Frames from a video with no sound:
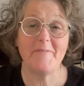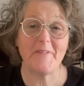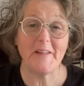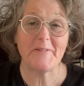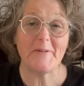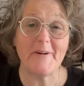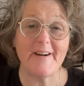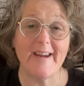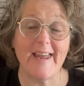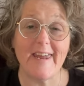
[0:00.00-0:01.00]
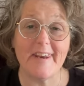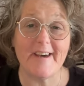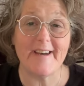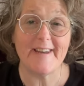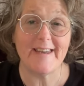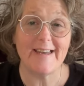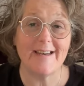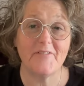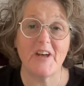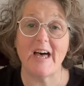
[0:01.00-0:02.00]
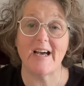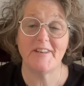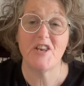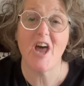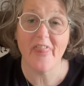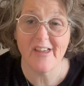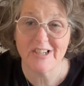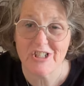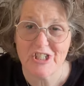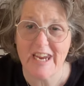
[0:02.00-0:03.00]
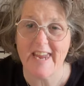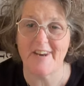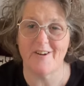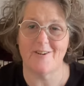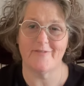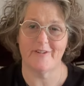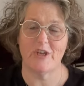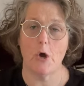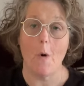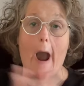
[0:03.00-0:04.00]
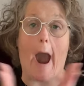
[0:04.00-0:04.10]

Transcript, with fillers: It's Lori and I have another Shein haul for you.